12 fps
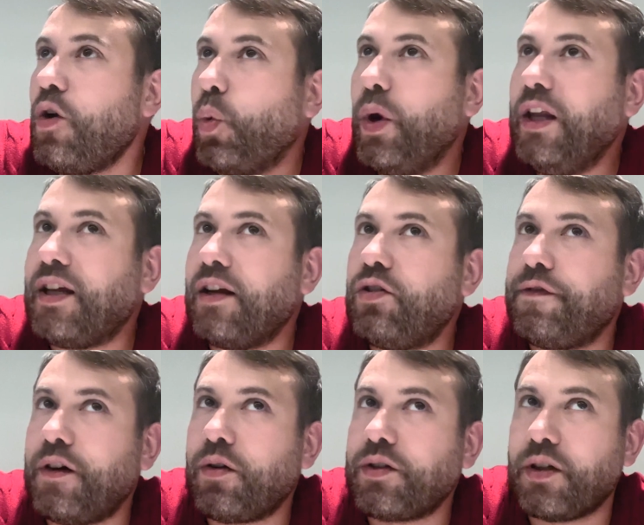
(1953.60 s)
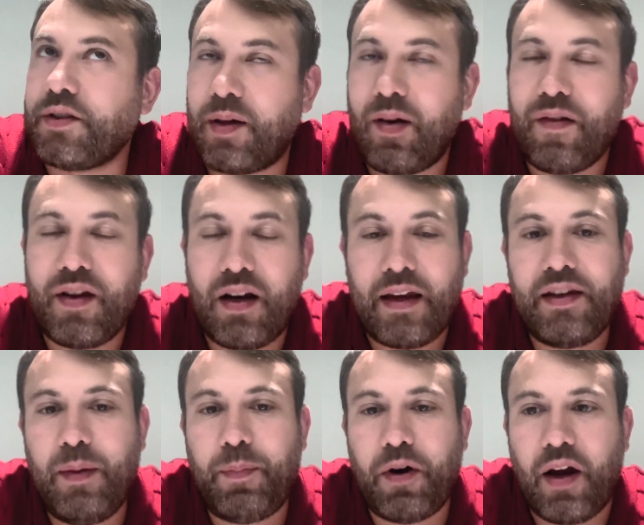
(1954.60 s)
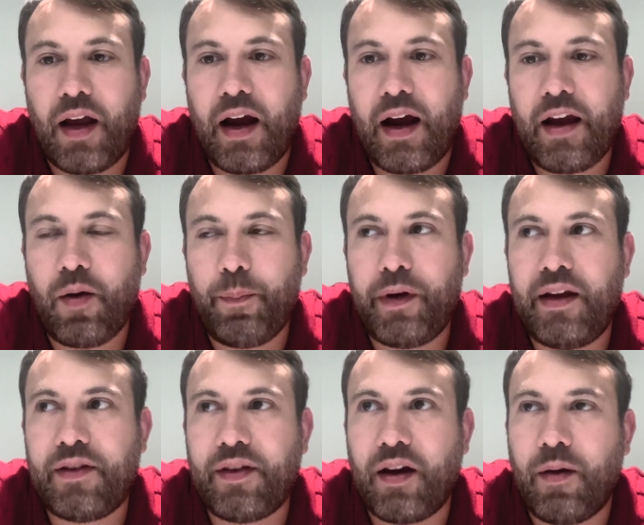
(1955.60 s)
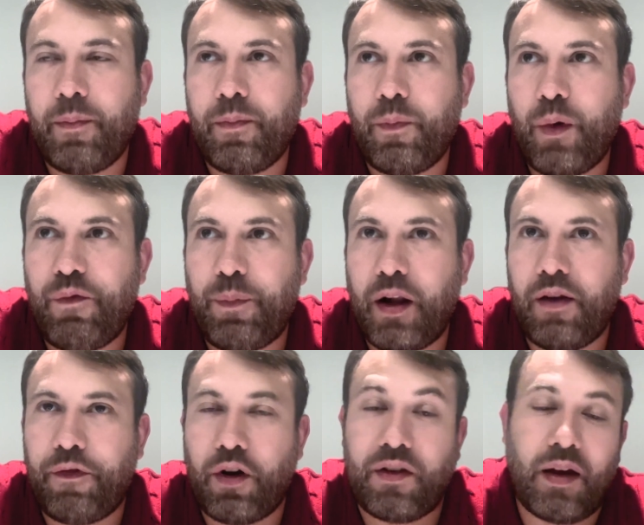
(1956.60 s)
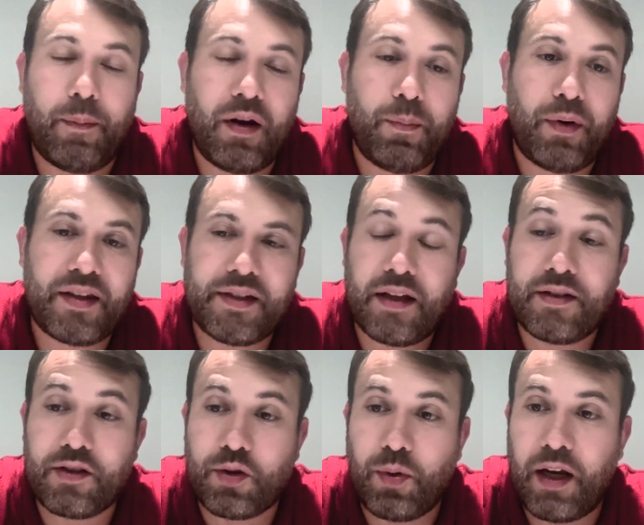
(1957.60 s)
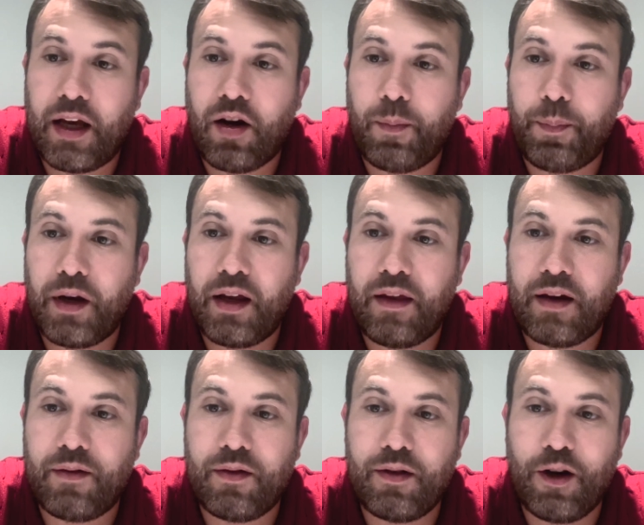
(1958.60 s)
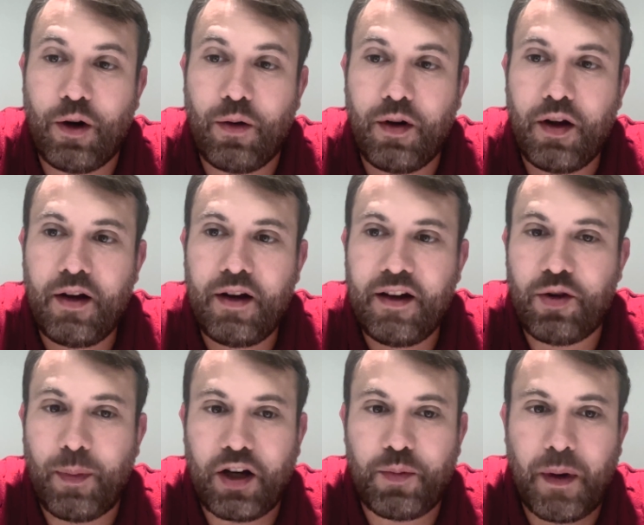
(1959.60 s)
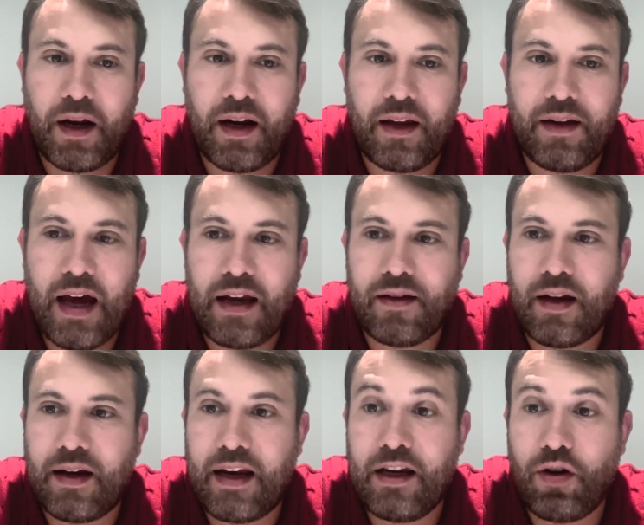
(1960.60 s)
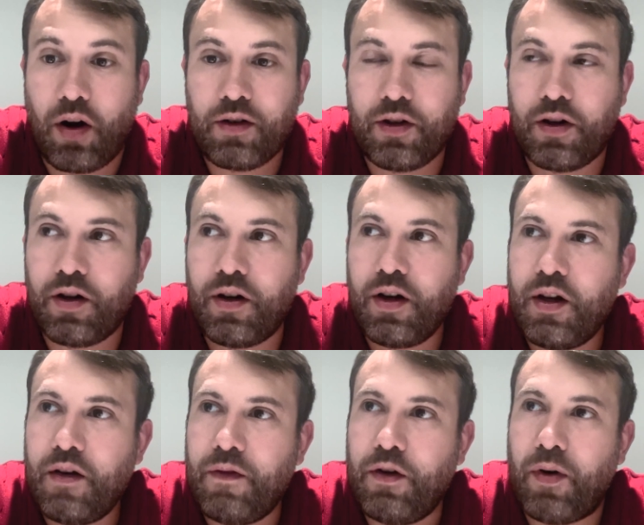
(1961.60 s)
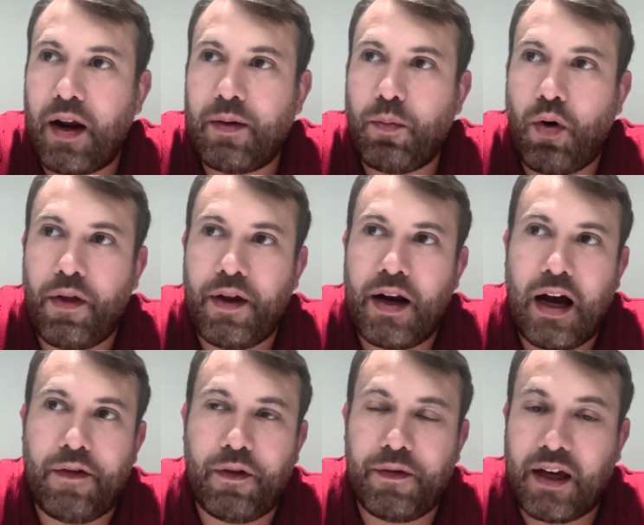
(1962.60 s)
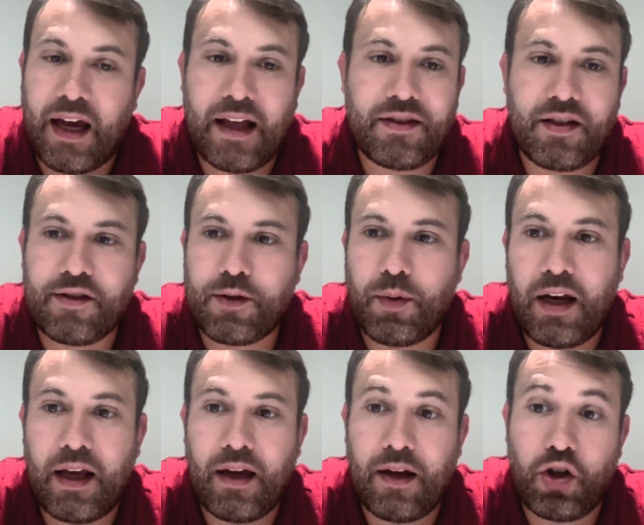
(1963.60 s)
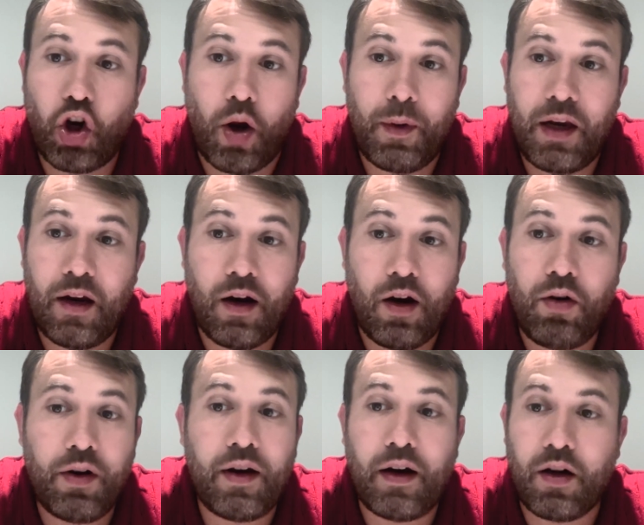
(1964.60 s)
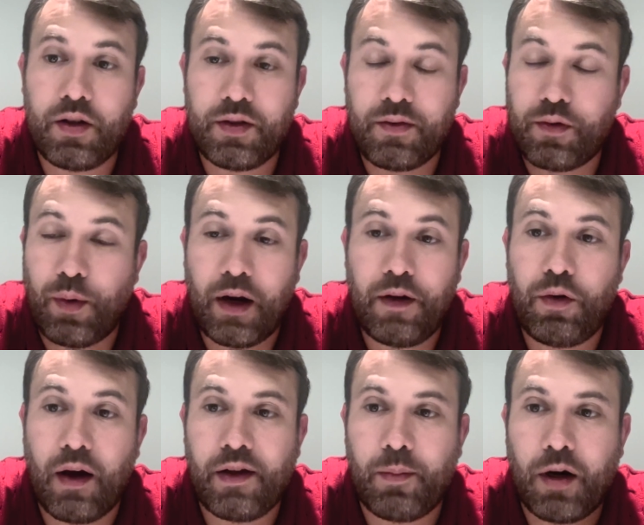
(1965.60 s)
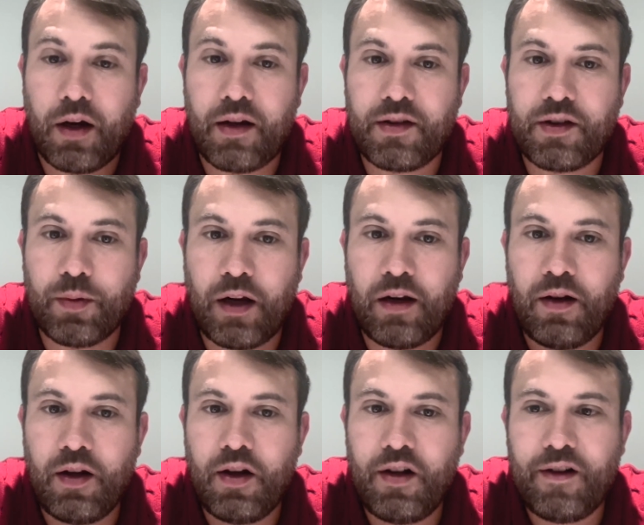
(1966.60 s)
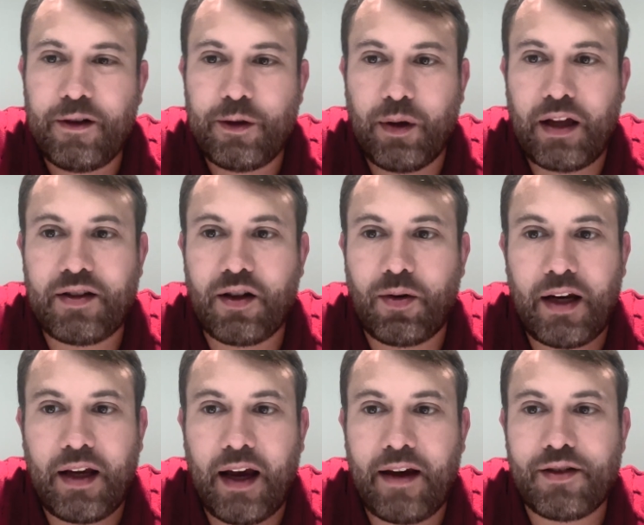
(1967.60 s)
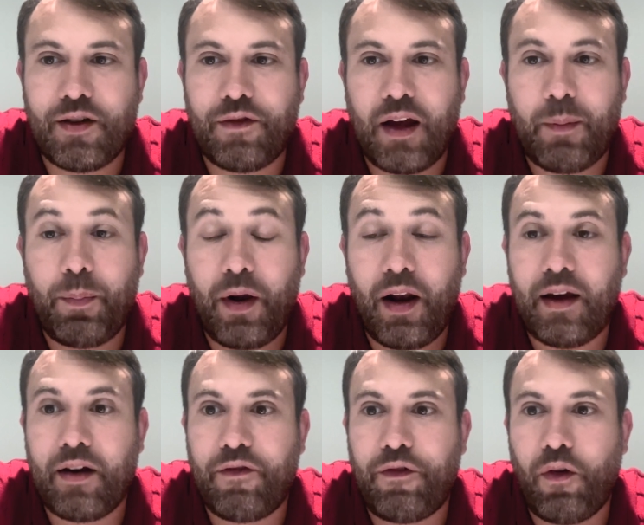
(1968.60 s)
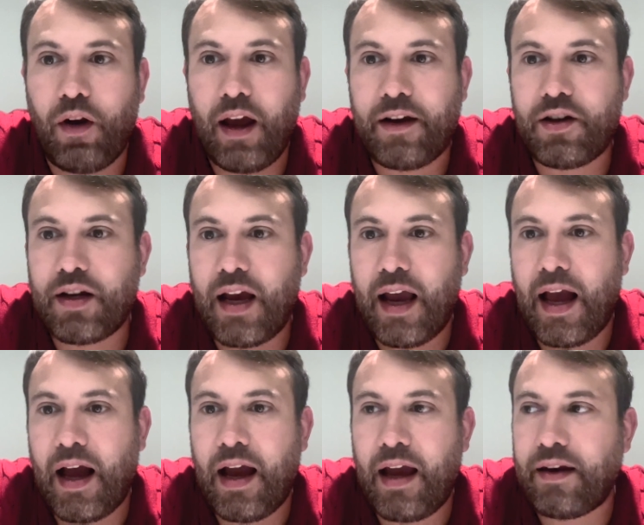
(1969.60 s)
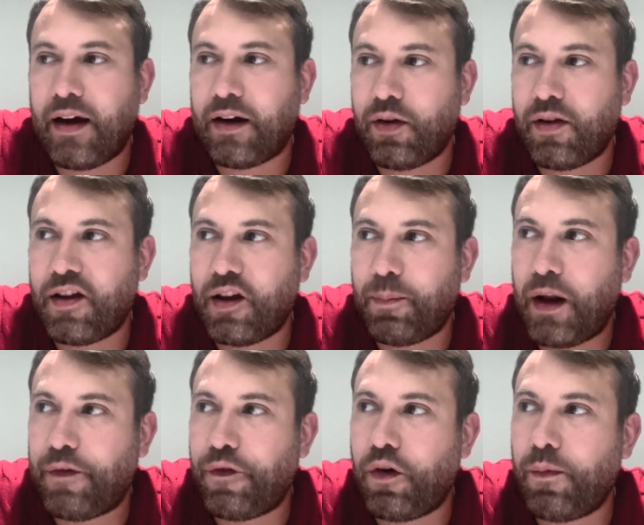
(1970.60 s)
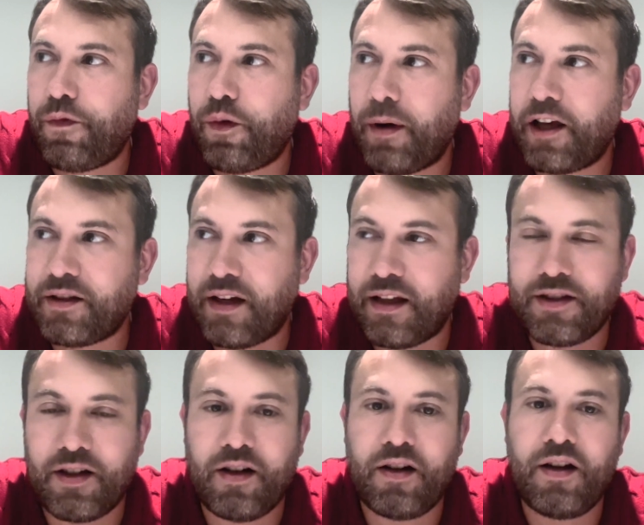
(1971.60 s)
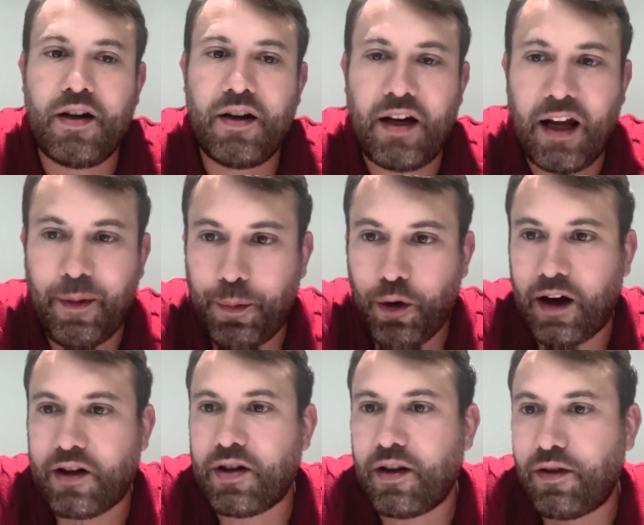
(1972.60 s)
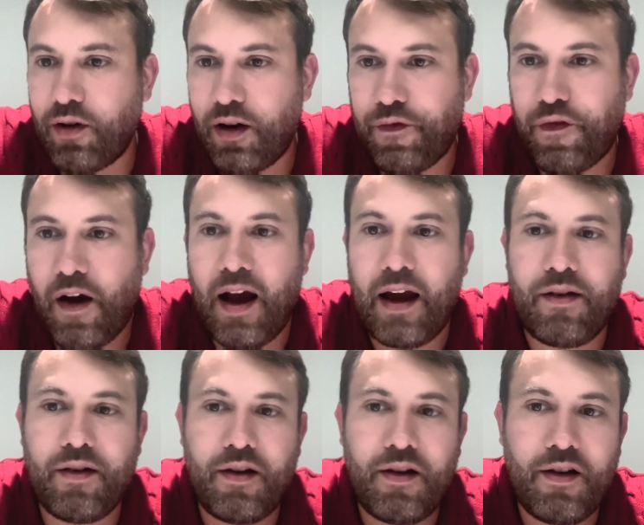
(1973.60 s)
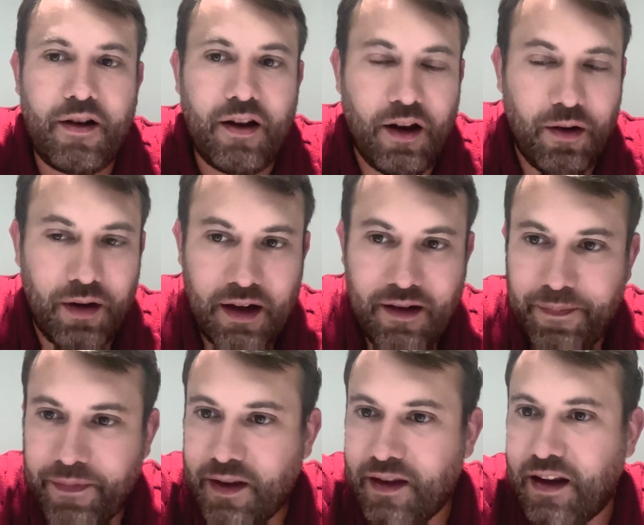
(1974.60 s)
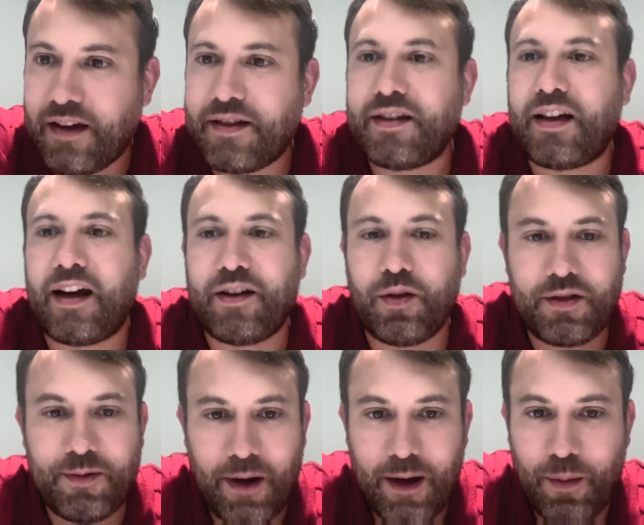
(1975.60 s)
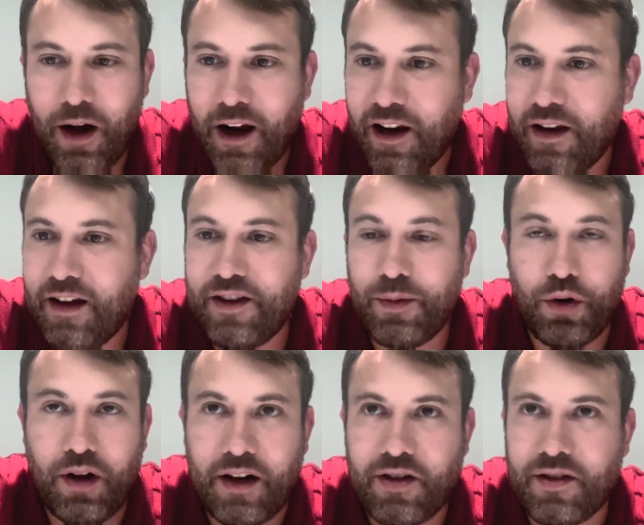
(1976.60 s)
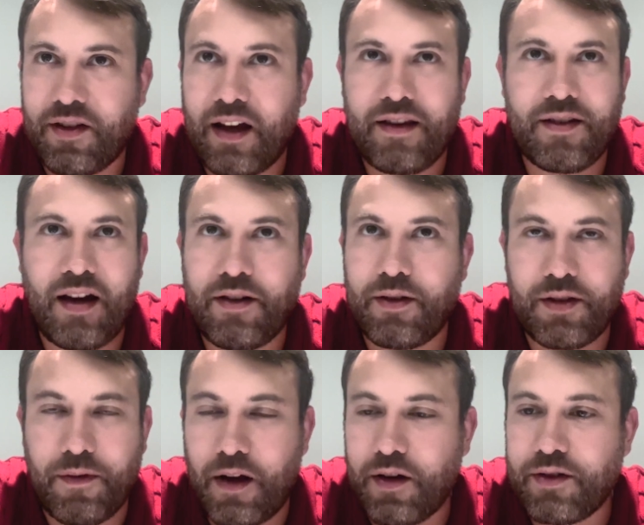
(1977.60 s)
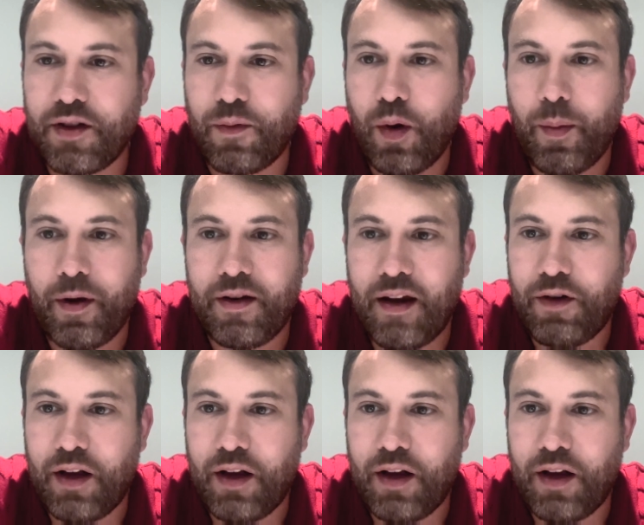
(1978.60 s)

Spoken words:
We tend to focus on some of the like deeper AI companies. We've built, for example, a breast cancer screening company that, is much better at that than any doctor. We run more than half of the cancer screening in Germany alone, and are in quite a few other markets as well. So that's a great case of like building a full-edged AI diagnostics platform for breast cancer in production, certified, that does the diagnosis really well, is in production, scans hundreds of thousands of women every